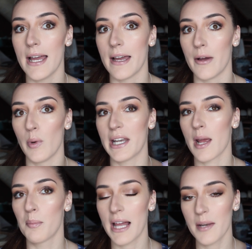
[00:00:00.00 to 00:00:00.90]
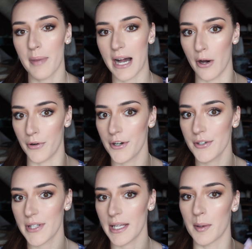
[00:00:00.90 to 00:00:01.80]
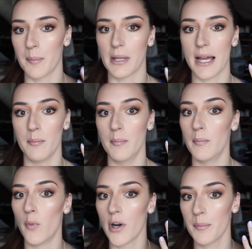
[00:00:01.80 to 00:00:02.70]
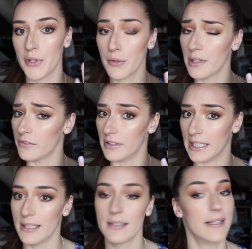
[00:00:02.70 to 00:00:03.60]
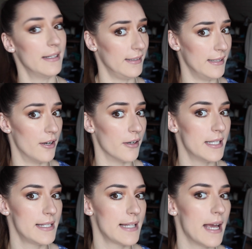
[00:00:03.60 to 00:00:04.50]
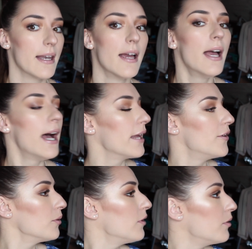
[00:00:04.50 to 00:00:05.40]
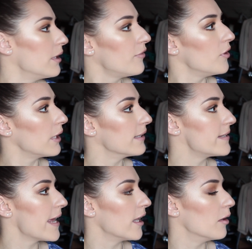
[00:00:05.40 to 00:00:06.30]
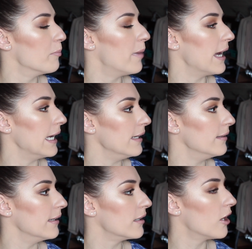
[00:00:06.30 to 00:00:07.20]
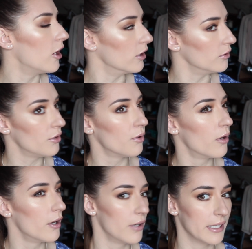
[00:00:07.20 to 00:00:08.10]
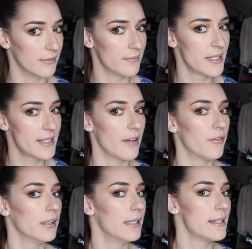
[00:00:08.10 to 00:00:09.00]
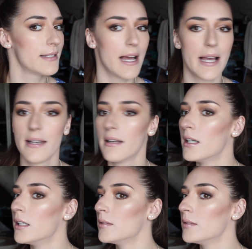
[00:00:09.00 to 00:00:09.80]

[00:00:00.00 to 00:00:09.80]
when I applied powders, it applied more beautifully than it did on this side. I don't know if you can tell by the contour and stuff on this side.